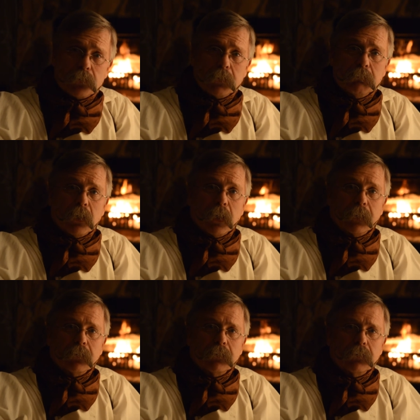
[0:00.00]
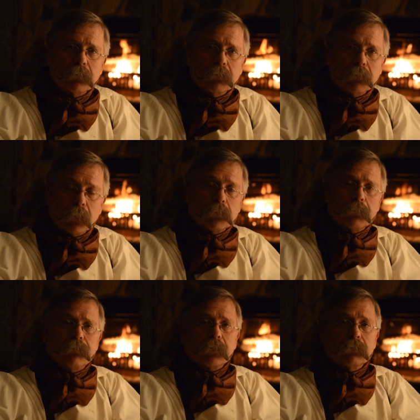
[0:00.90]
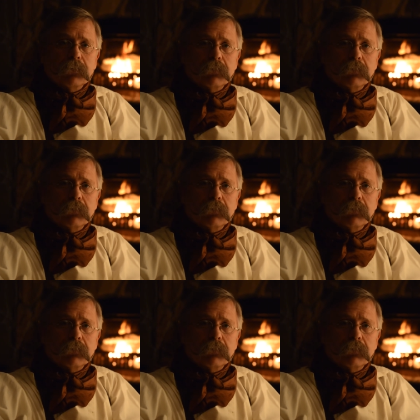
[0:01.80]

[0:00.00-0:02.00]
he'd bought, and roofing,